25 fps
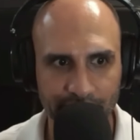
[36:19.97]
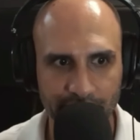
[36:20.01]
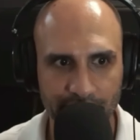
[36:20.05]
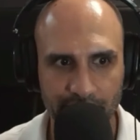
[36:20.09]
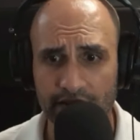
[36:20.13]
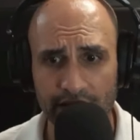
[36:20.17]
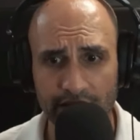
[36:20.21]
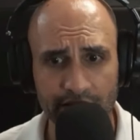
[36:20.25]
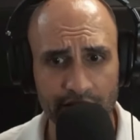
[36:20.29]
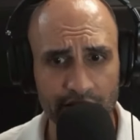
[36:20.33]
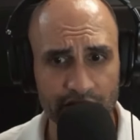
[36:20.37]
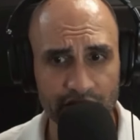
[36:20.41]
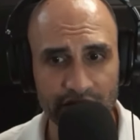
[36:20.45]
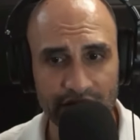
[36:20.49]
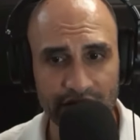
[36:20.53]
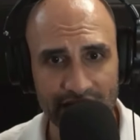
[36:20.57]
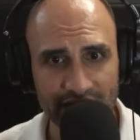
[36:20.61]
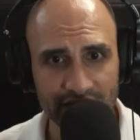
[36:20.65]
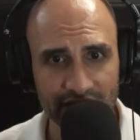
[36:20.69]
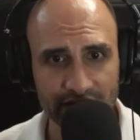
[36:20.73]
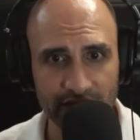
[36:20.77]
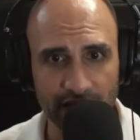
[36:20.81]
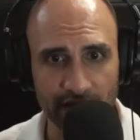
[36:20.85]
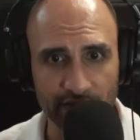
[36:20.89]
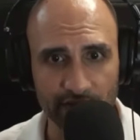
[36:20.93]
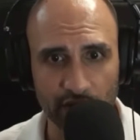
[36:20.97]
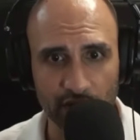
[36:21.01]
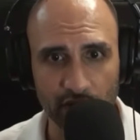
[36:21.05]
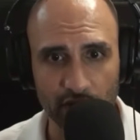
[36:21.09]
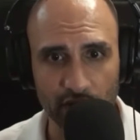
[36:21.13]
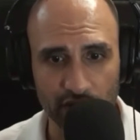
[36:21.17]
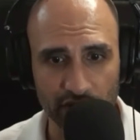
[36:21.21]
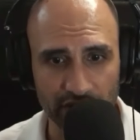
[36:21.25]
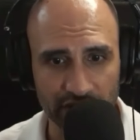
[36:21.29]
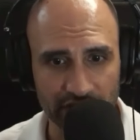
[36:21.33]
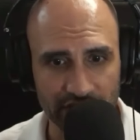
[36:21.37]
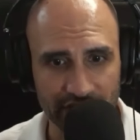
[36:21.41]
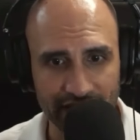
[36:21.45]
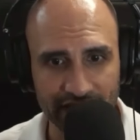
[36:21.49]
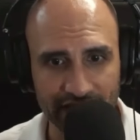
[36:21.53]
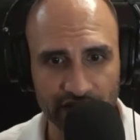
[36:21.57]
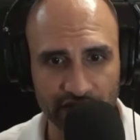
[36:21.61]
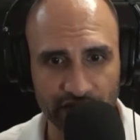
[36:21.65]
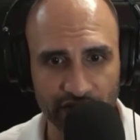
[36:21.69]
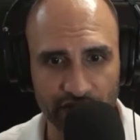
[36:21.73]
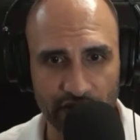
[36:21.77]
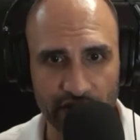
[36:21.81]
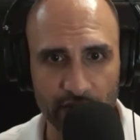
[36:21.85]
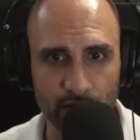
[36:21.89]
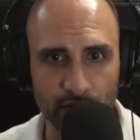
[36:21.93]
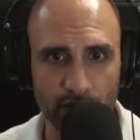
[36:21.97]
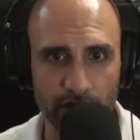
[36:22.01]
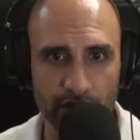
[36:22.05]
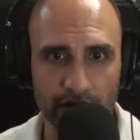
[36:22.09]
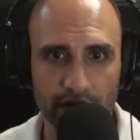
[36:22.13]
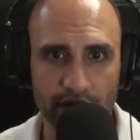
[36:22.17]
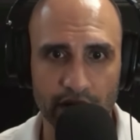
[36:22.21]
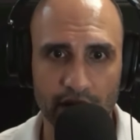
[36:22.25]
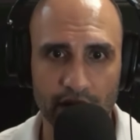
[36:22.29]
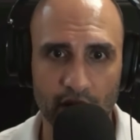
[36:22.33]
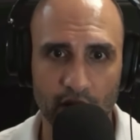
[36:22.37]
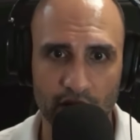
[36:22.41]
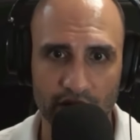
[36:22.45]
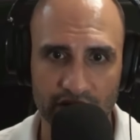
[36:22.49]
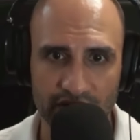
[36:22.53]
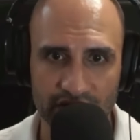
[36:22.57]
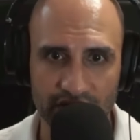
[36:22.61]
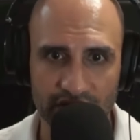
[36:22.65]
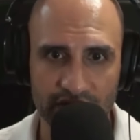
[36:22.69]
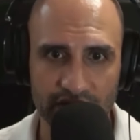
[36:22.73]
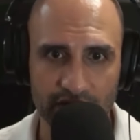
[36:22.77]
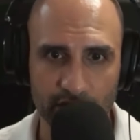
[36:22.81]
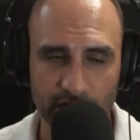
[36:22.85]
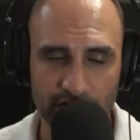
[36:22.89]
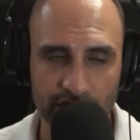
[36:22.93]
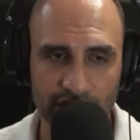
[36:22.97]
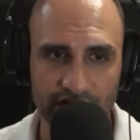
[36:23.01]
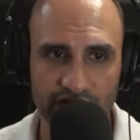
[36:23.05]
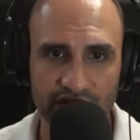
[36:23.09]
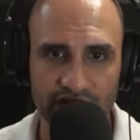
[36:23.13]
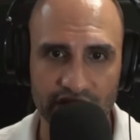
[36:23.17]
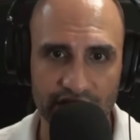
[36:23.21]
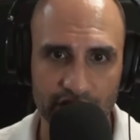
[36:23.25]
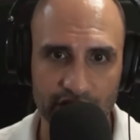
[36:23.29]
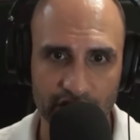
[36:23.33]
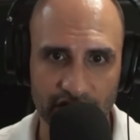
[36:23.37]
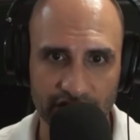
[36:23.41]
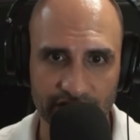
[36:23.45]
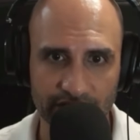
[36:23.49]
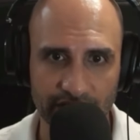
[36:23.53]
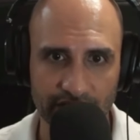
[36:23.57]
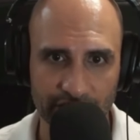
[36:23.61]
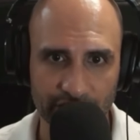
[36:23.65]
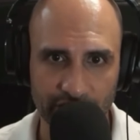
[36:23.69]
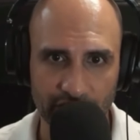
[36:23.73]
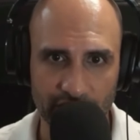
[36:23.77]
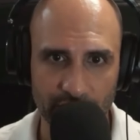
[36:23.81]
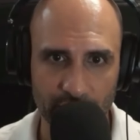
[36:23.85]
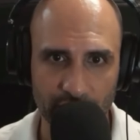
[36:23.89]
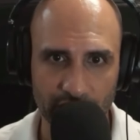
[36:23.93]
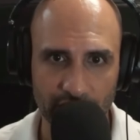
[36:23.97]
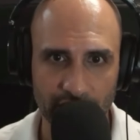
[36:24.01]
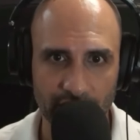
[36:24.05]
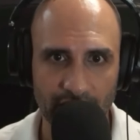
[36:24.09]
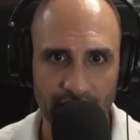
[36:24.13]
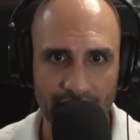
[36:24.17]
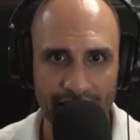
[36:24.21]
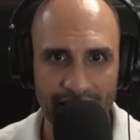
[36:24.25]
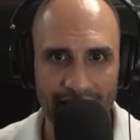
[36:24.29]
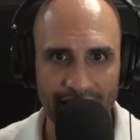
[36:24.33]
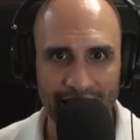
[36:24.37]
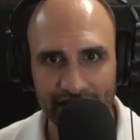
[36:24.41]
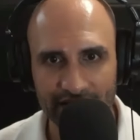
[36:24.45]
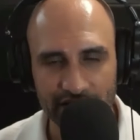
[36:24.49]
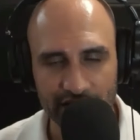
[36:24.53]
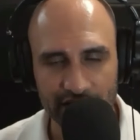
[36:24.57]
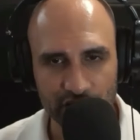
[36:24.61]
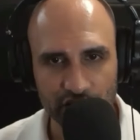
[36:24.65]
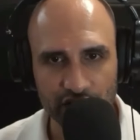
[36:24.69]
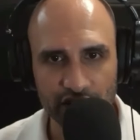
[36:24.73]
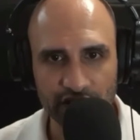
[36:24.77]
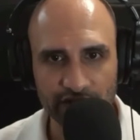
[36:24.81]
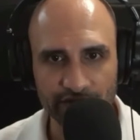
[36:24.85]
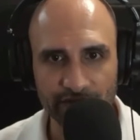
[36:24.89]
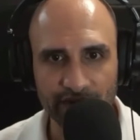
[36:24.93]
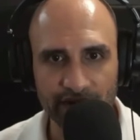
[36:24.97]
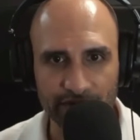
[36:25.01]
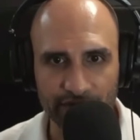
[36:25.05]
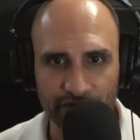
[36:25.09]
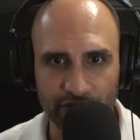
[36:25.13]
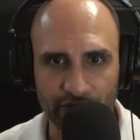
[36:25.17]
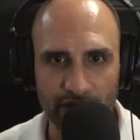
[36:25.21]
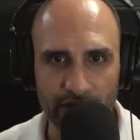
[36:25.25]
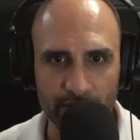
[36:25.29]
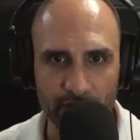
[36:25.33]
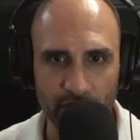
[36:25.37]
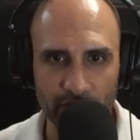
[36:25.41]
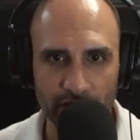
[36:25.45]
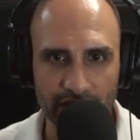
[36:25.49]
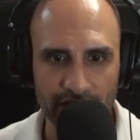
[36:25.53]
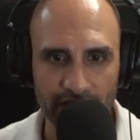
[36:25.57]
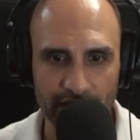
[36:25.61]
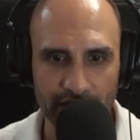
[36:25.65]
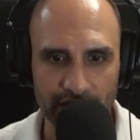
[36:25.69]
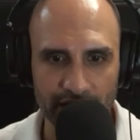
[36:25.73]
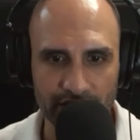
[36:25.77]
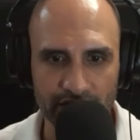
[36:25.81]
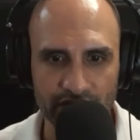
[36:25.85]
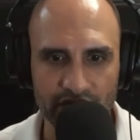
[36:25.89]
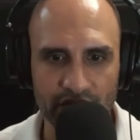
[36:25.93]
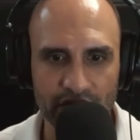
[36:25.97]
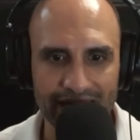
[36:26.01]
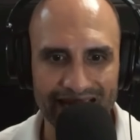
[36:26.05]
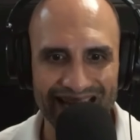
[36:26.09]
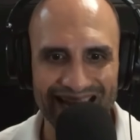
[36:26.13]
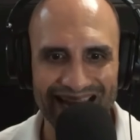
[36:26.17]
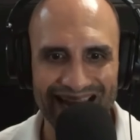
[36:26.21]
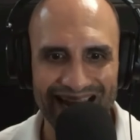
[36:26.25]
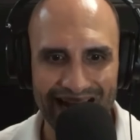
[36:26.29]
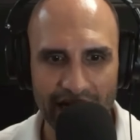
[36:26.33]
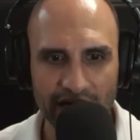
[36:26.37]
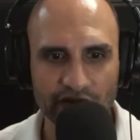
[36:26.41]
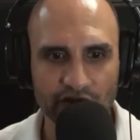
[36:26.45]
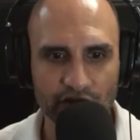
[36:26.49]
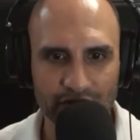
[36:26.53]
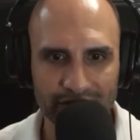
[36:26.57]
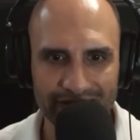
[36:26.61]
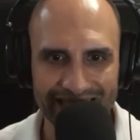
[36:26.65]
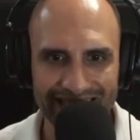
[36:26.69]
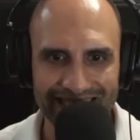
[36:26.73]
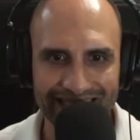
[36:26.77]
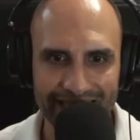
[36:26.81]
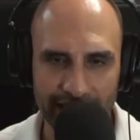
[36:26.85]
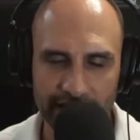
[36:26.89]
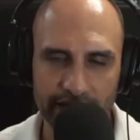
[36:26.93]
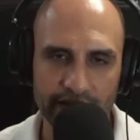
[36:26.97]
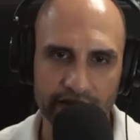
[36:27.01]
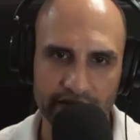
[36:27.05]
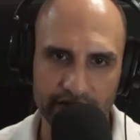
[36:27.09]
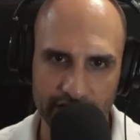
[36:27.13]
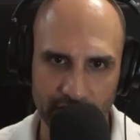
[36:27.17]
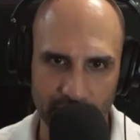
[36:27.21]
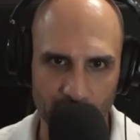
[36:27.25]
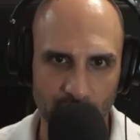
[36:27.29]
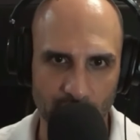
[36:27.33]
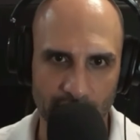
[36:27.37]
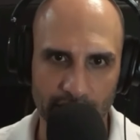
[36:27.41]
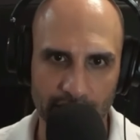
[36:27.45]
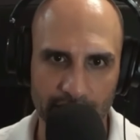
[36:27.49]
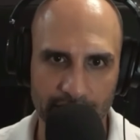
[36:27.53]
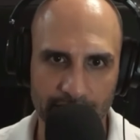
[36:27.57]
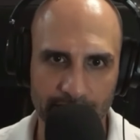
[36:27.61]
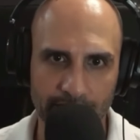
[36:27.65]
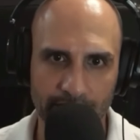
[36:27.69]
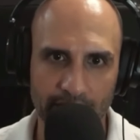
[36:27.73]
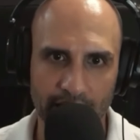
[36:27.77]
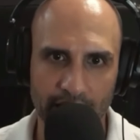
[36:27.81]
Then there's a next level or the next framework or system, which is the achievement framework. And the achievement framework is actually getting somewhere.